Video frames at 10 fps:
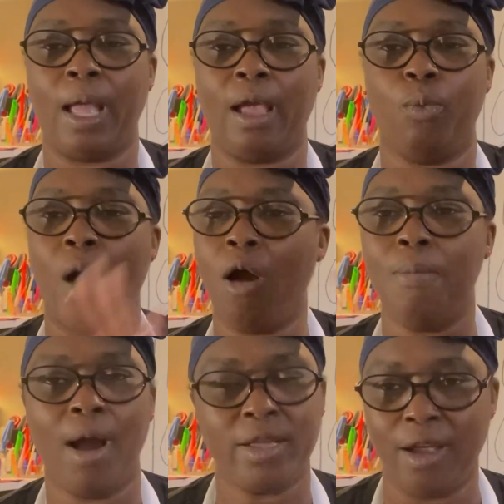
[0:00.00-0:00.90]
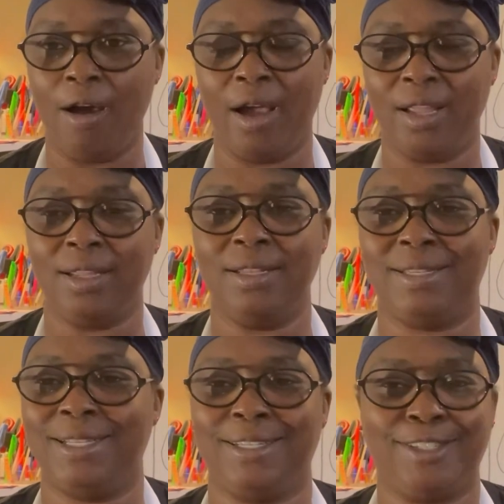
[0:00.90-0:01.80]
Walmart yarn
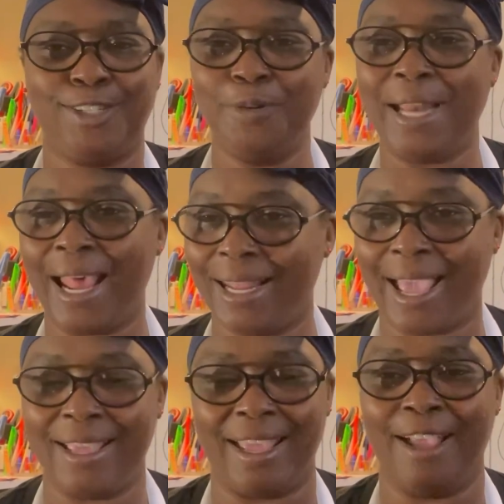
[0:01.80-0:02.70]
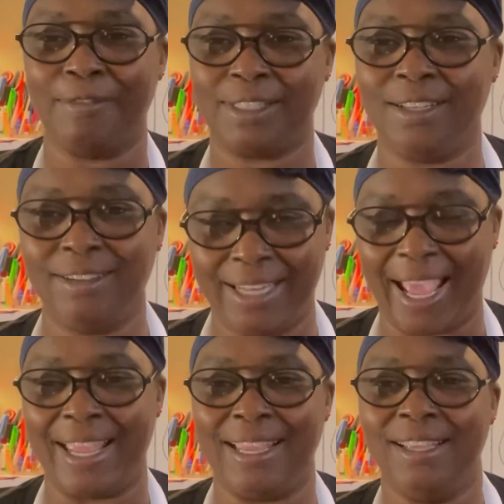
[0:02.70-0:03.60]
is $2.98 every single
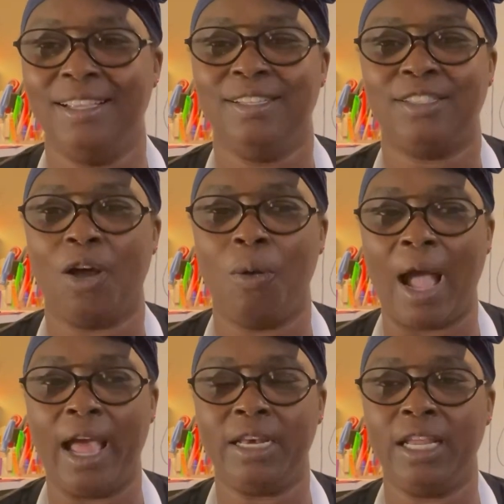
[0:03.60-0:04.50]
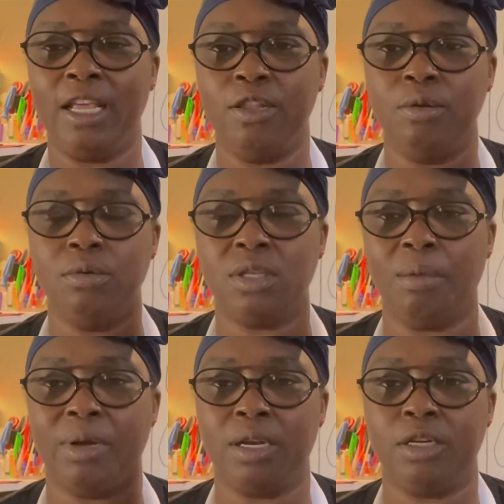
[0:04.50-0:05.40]
day. So I did use
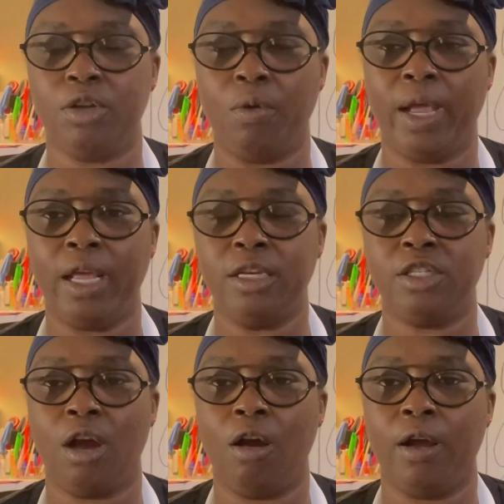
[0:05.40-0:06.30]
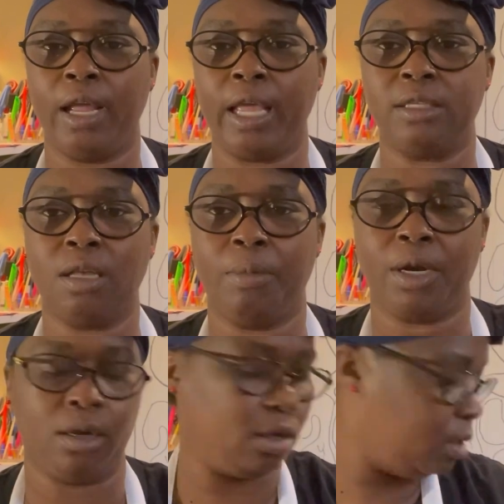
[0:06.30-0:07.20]
some of the Joann's yarn and some
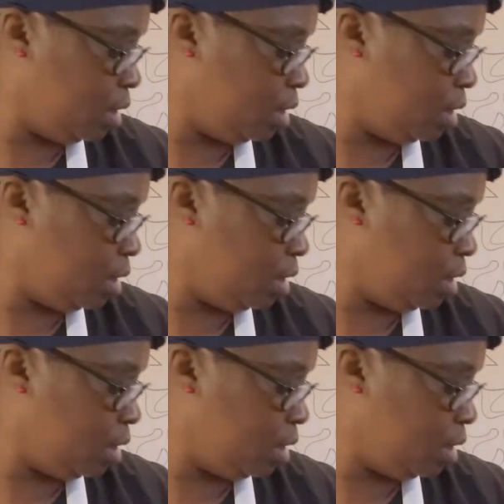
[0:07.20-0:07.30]
of